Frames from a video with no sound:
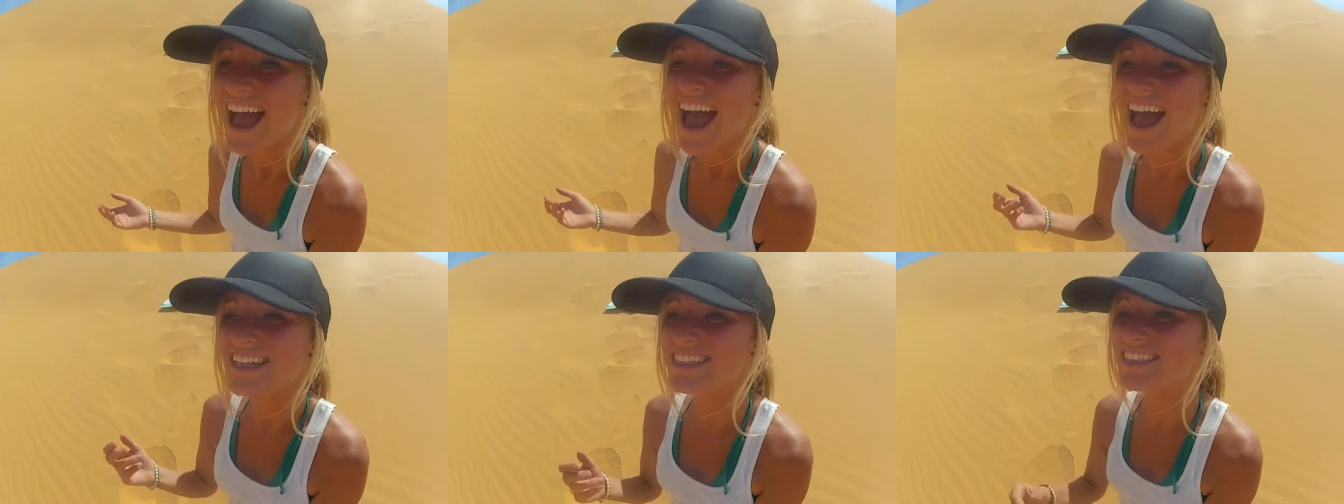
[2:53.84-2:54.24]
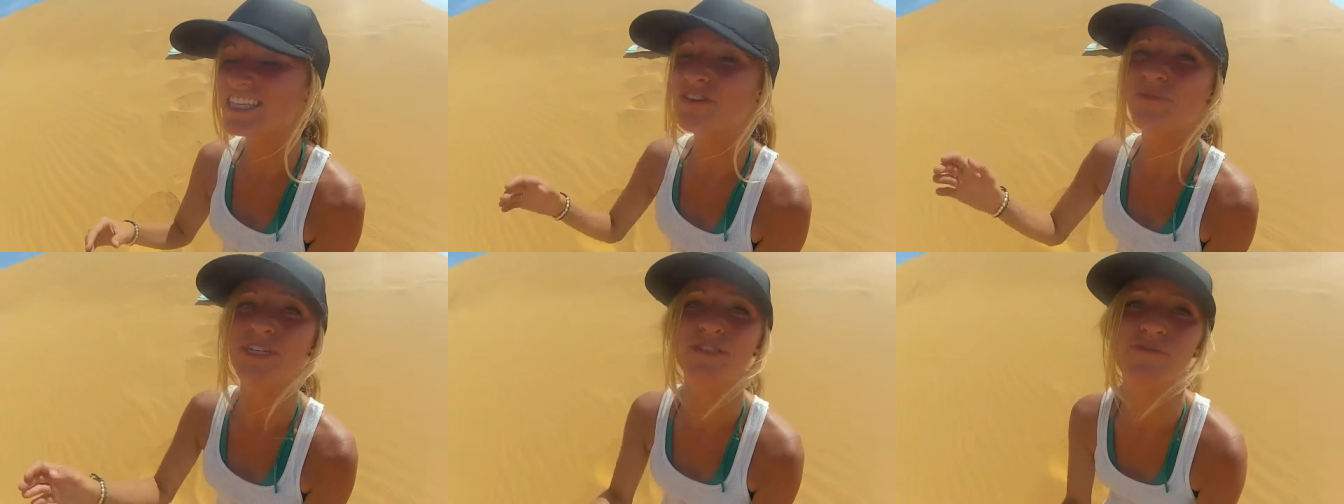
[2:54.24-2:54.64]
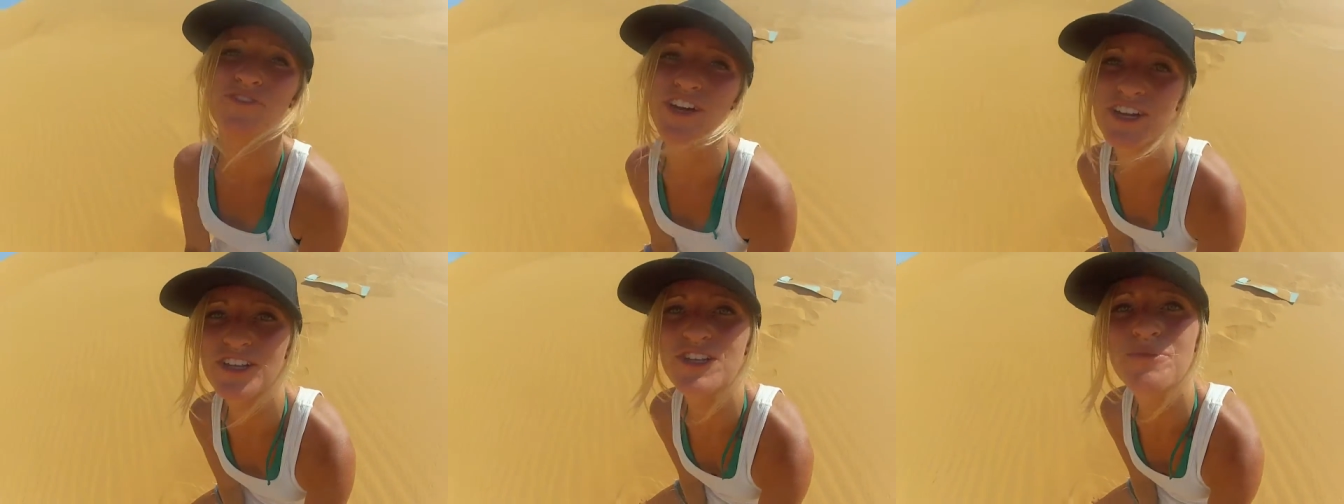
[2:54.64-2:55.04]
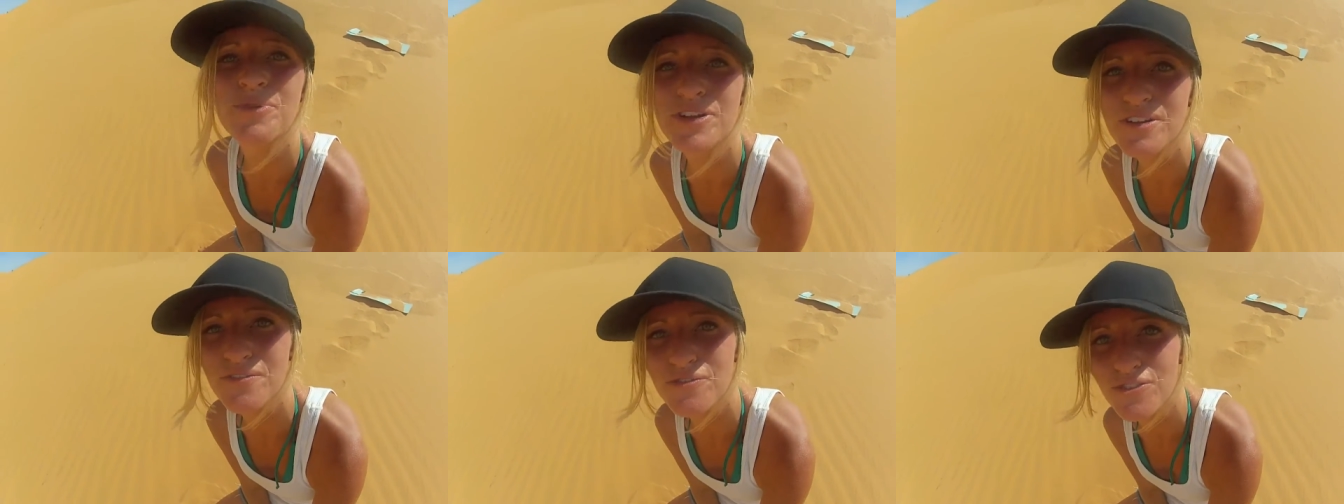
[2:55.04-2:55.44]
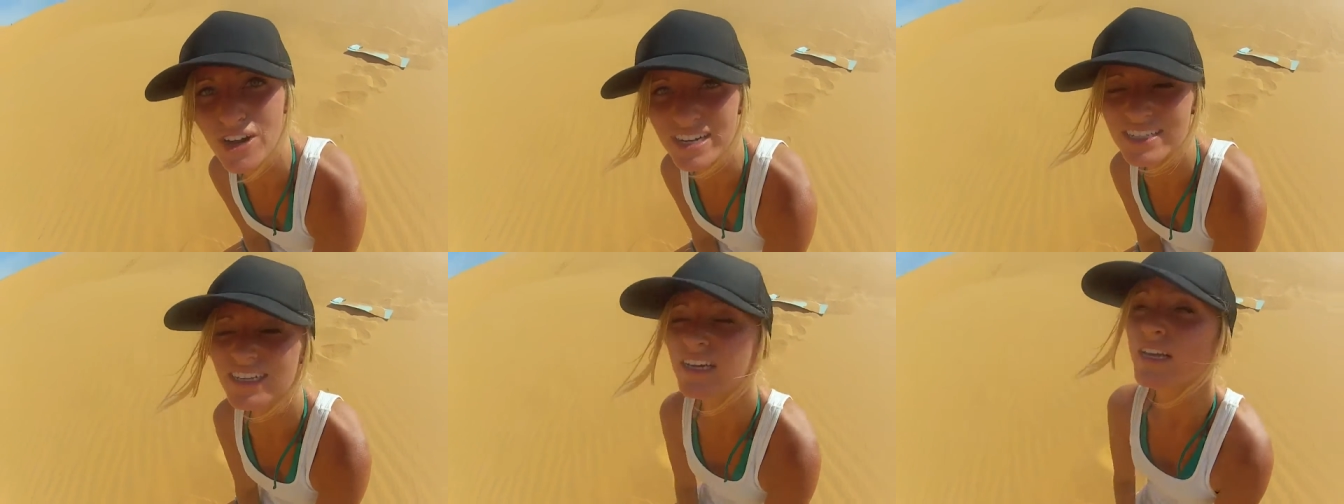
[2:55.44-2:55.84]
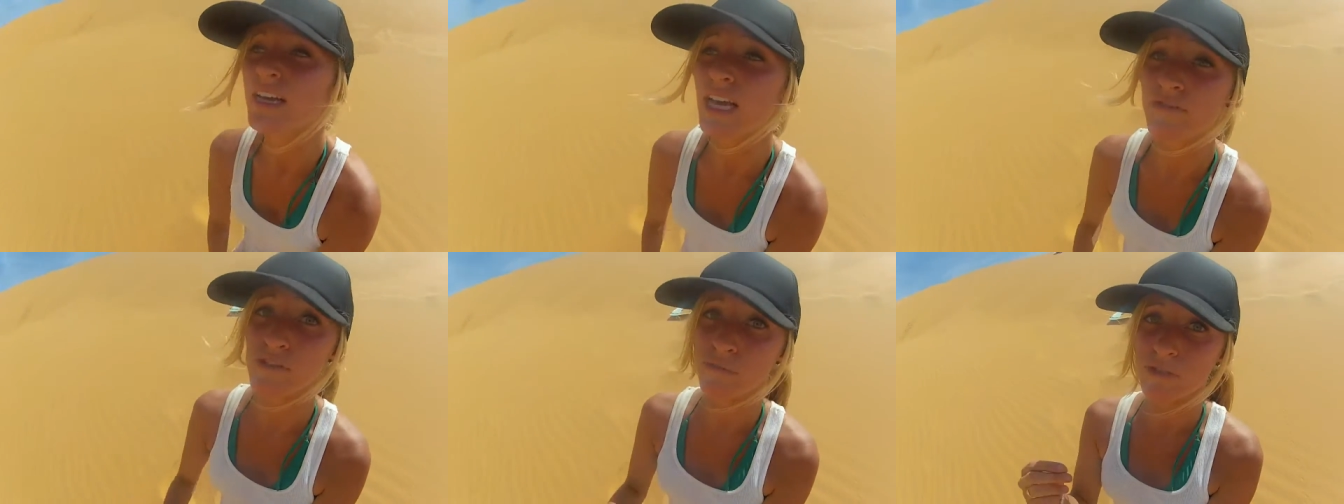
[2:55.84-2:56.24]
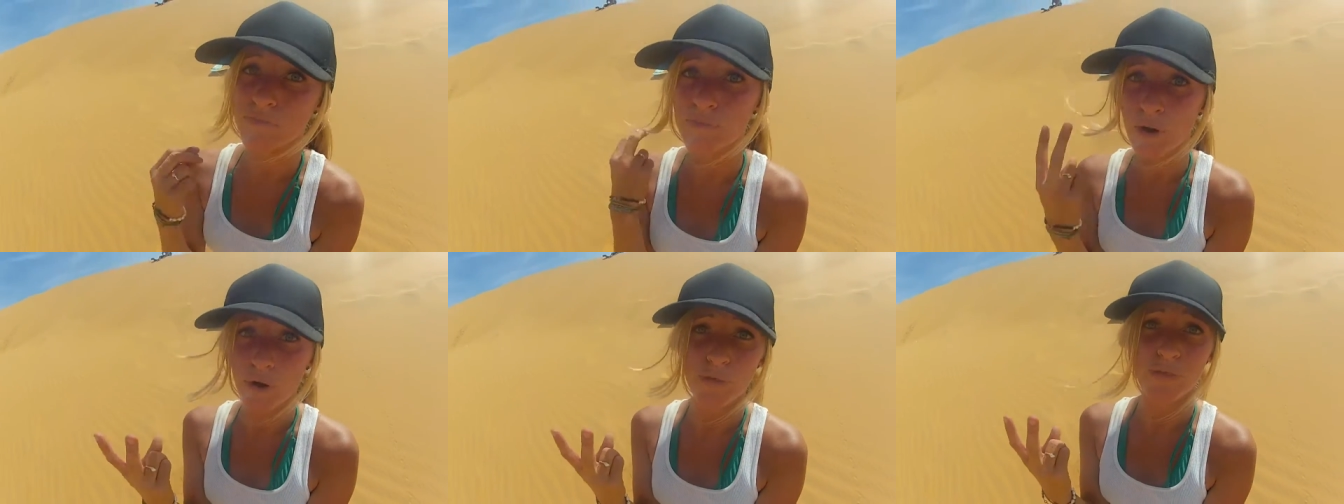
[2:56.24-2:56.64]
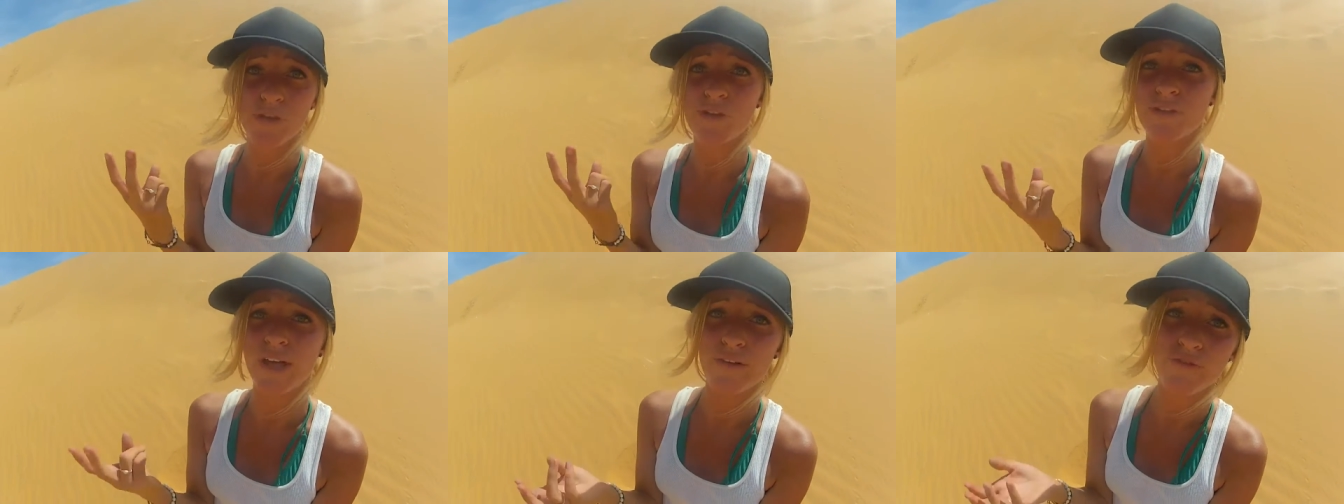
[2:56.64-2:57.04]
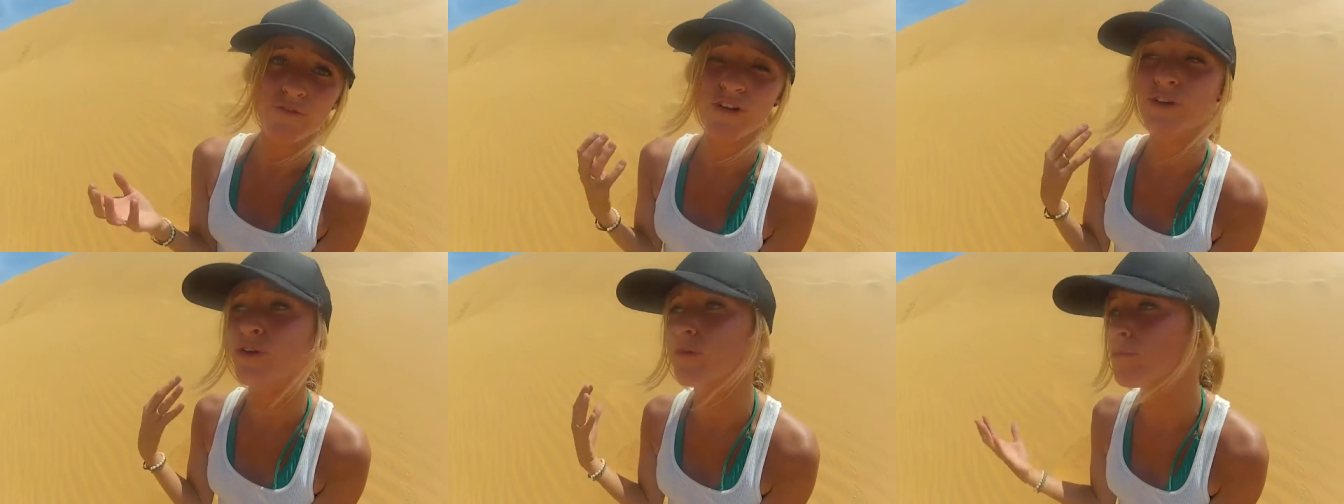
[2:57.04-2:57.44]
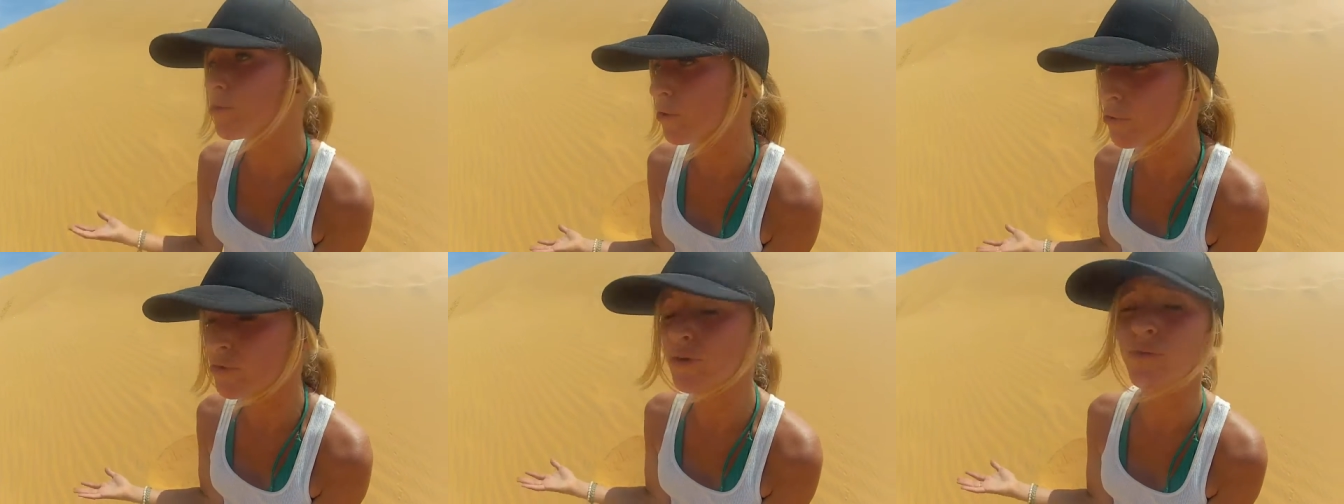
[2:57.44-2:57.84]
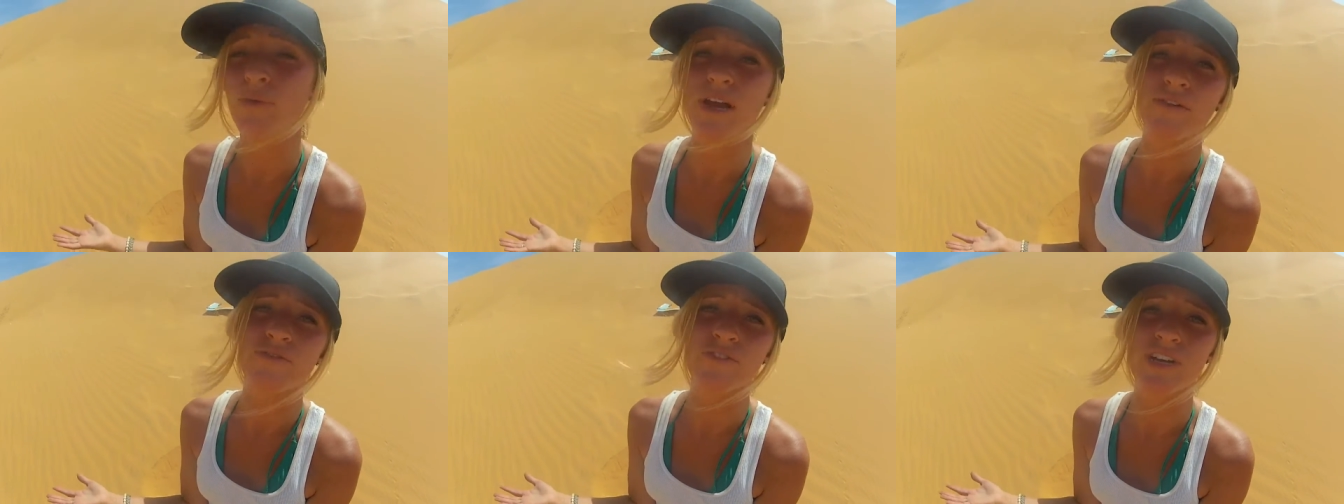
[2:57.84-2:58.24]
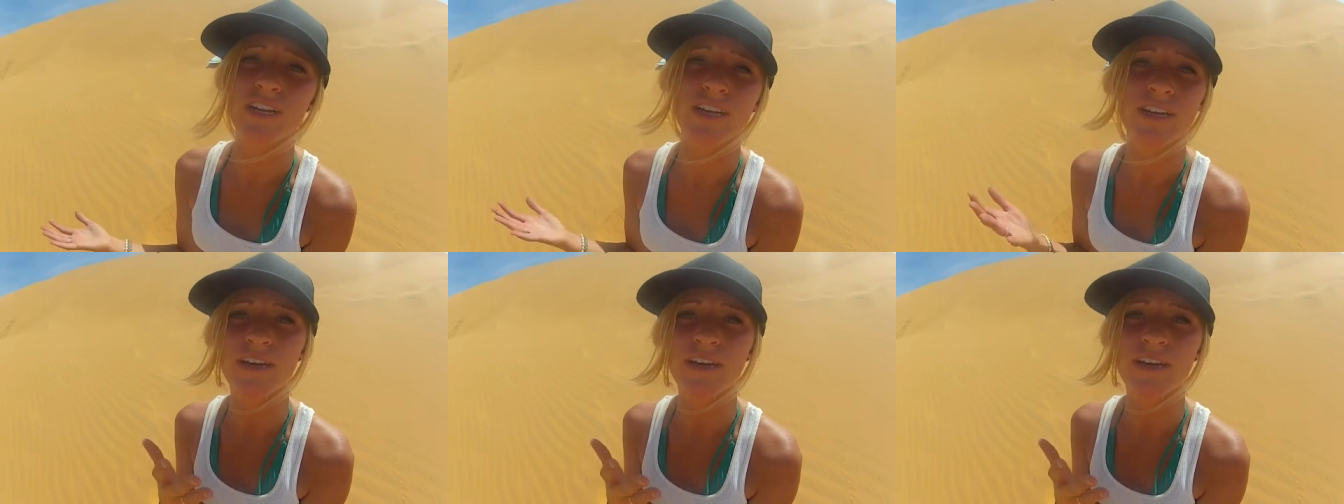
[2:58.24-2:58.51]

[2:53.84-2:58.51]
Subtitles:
and see which foot you put in front. If it was both your left foot or both your right foot